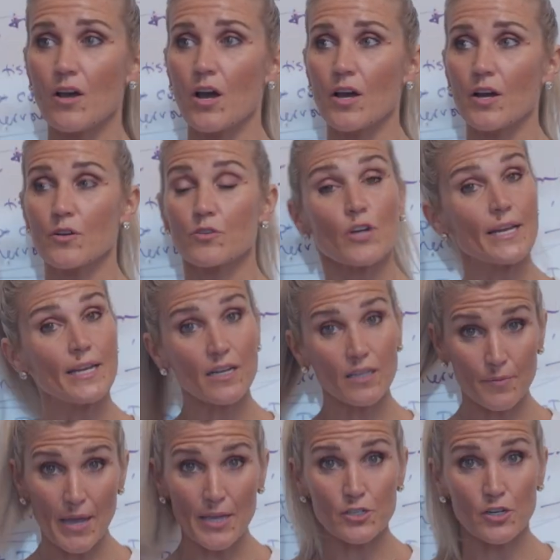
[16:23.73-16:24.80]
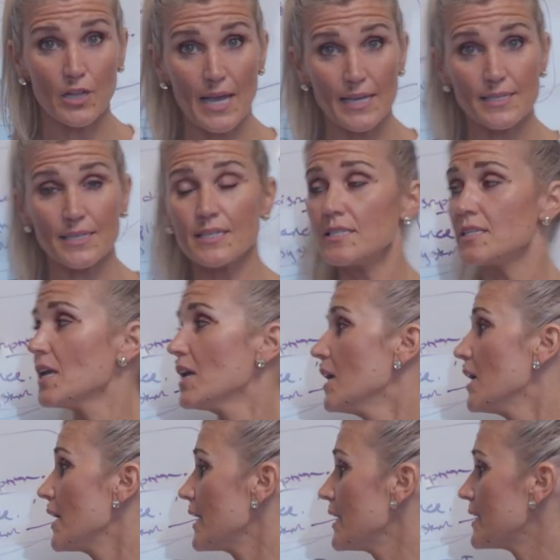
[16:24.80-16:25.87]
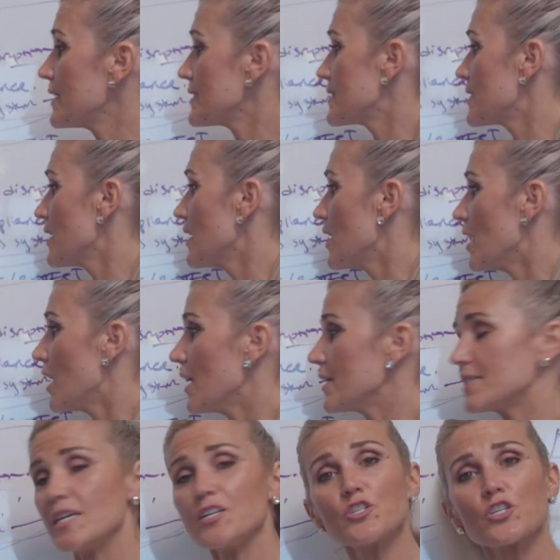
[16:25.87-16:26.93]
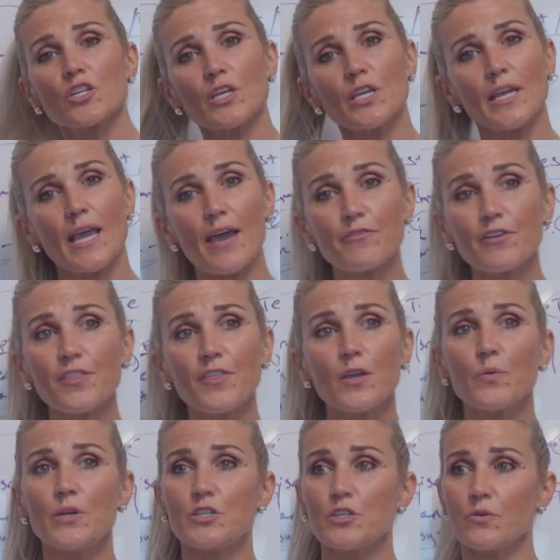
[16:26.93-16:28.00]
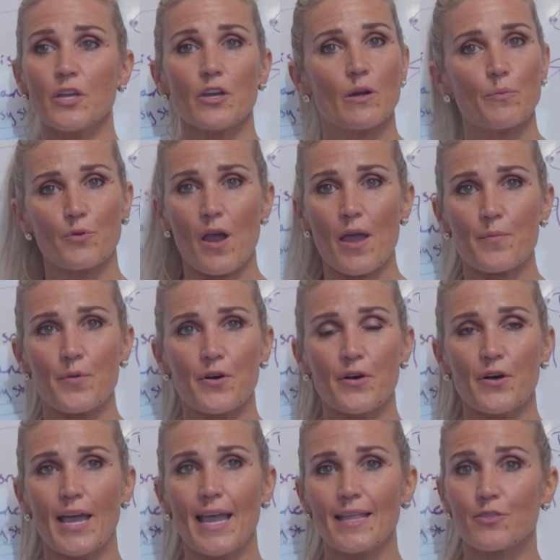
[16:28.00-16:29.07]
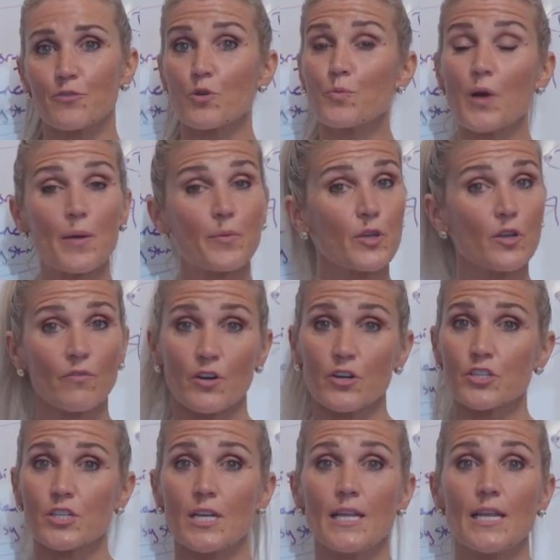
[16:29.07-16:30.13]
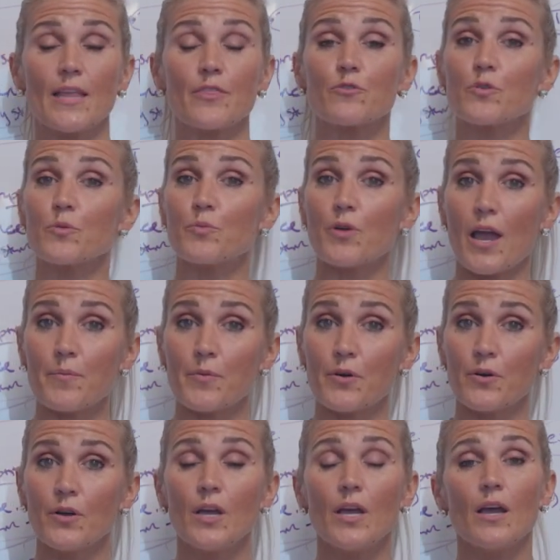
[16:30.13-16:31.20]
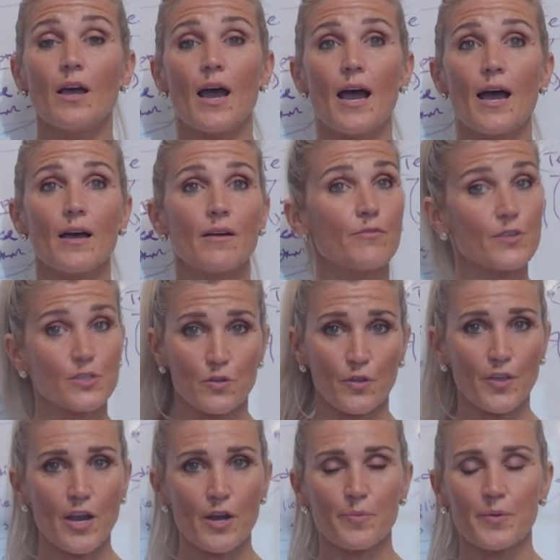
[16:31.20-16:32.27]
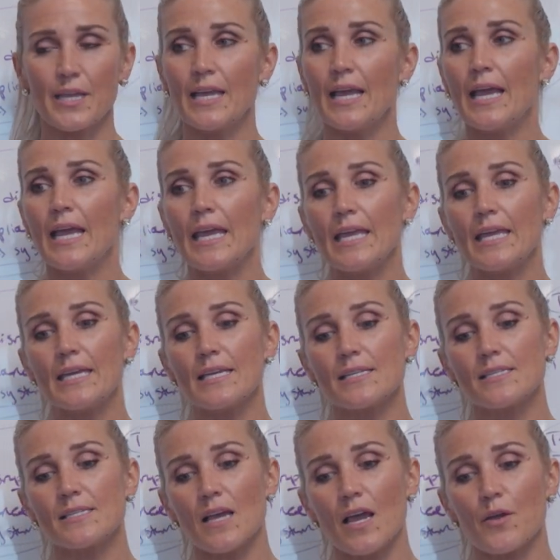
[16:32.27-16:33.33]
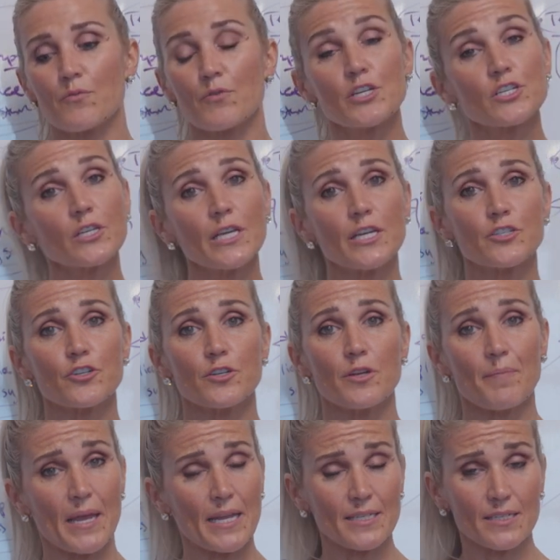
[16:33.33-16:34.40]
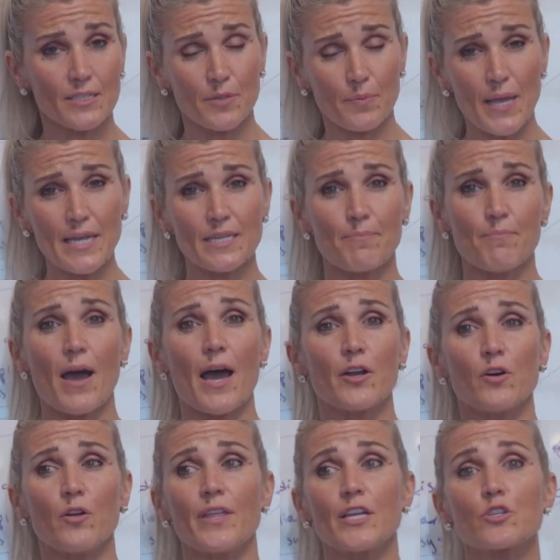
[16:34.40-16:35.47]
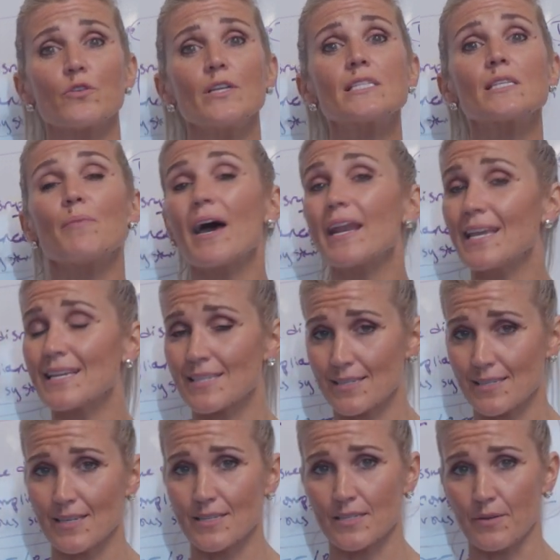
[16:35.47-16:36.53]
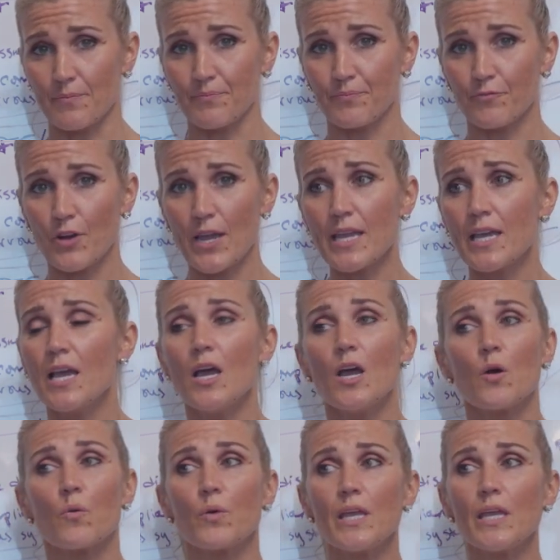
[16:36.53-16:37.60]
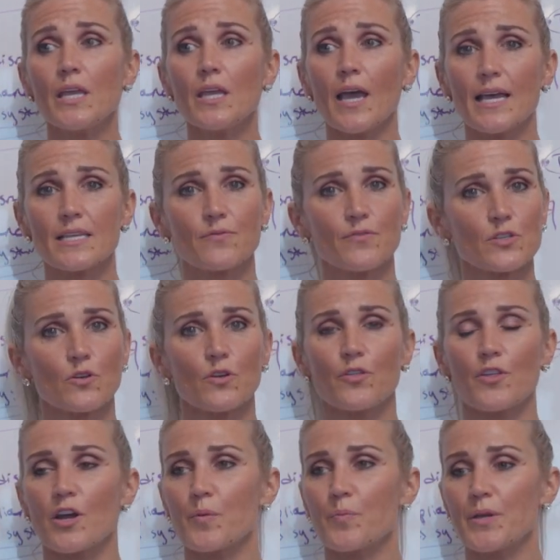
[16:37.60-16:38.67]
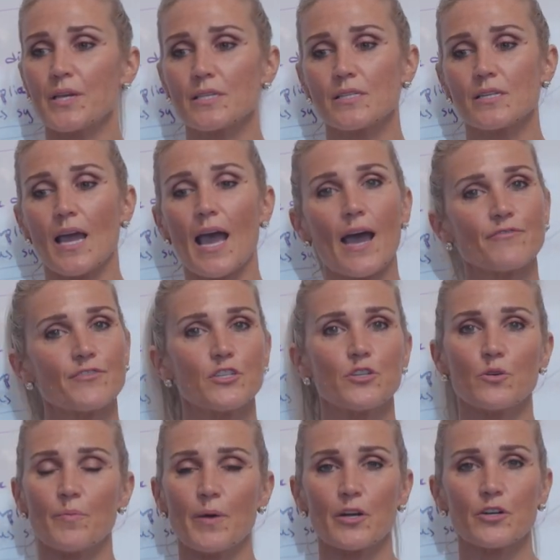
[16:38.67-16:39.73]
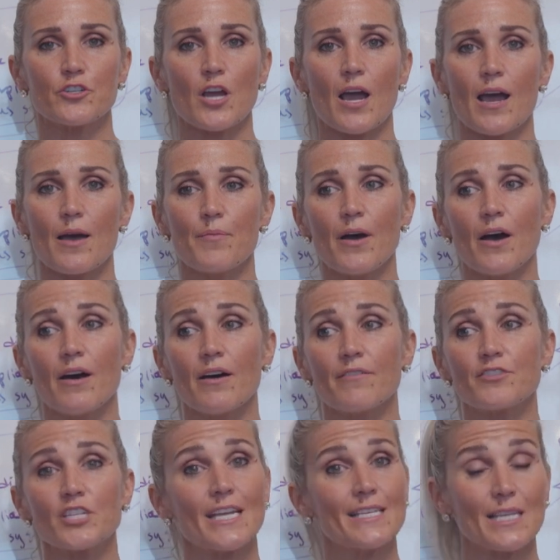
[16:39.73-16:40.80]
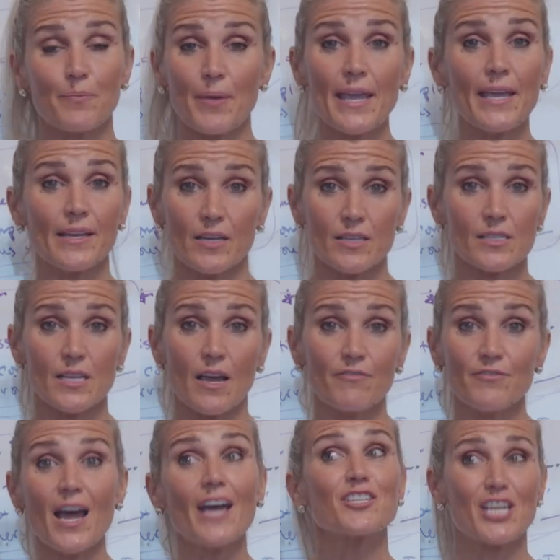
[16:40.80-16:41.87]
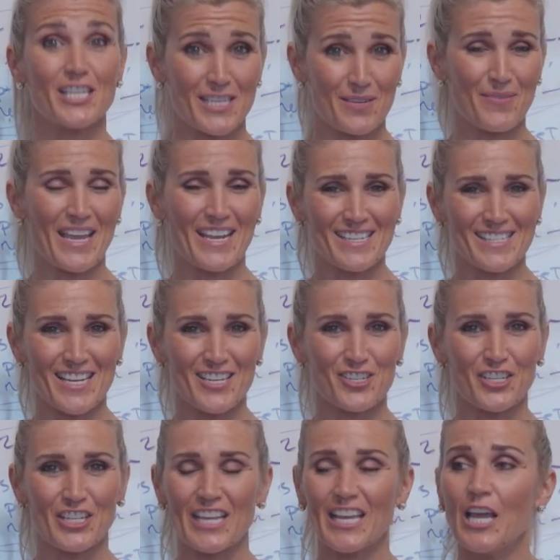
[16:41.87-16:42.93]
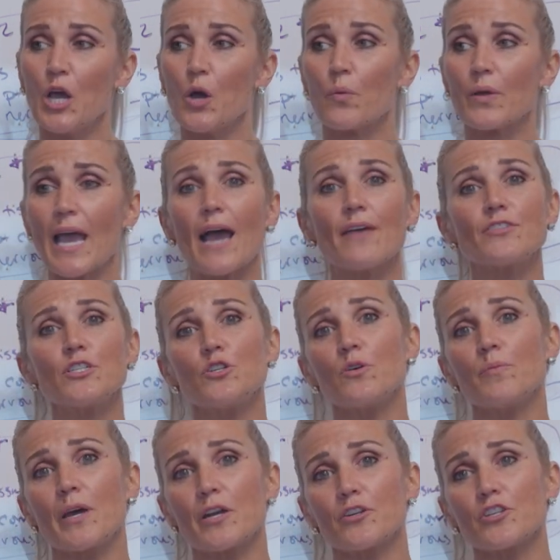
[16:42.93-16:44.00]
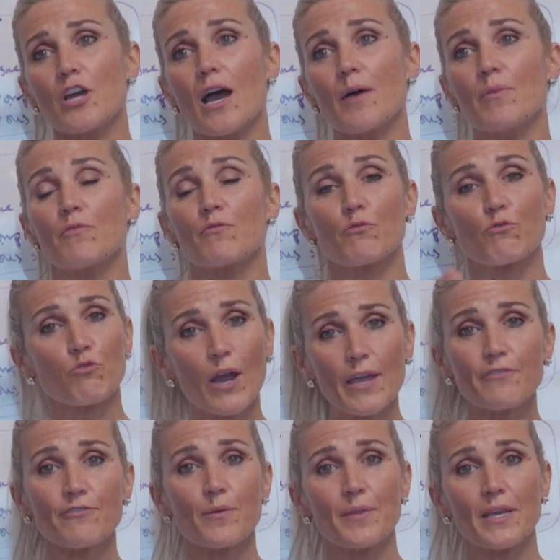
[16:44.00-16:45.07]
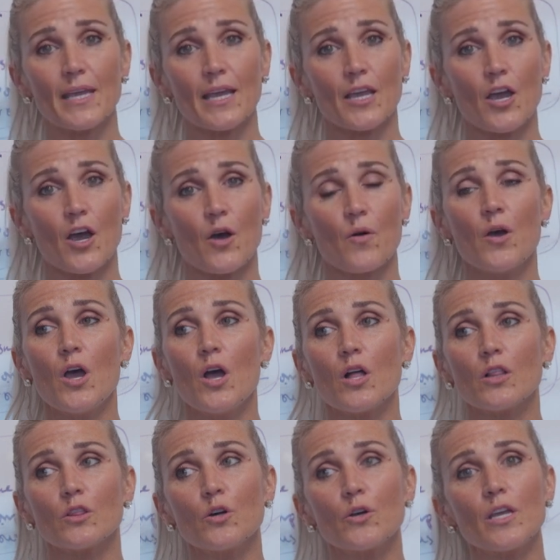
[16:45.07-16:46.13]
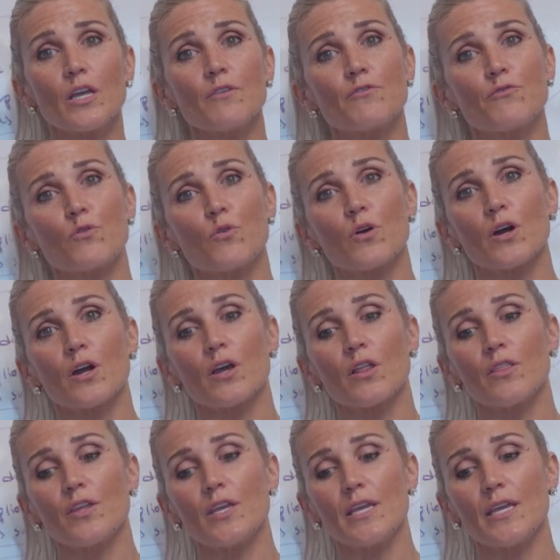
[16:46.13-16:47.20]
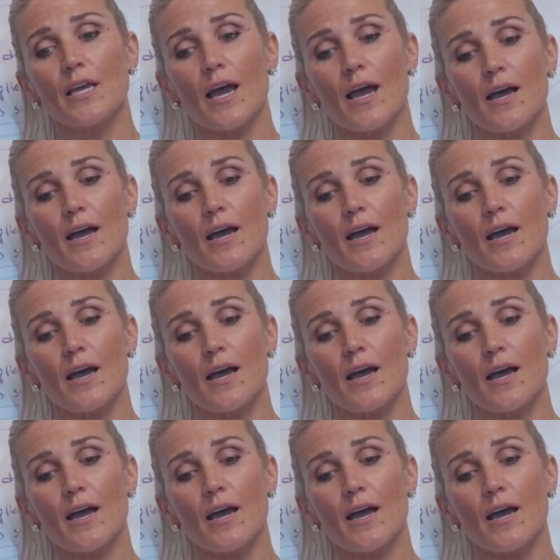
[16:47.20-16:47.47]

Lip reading: our dry needling master classes is essentially everything we do here at Primal and through Primal University and through Primal Physical Therapy is a regionally interdependent model that treats the body as a system, right? We as physical therapists have to do a better job of chasing pain, of not chasing pain essentially. We have to do a better job of right from the get-go looking for the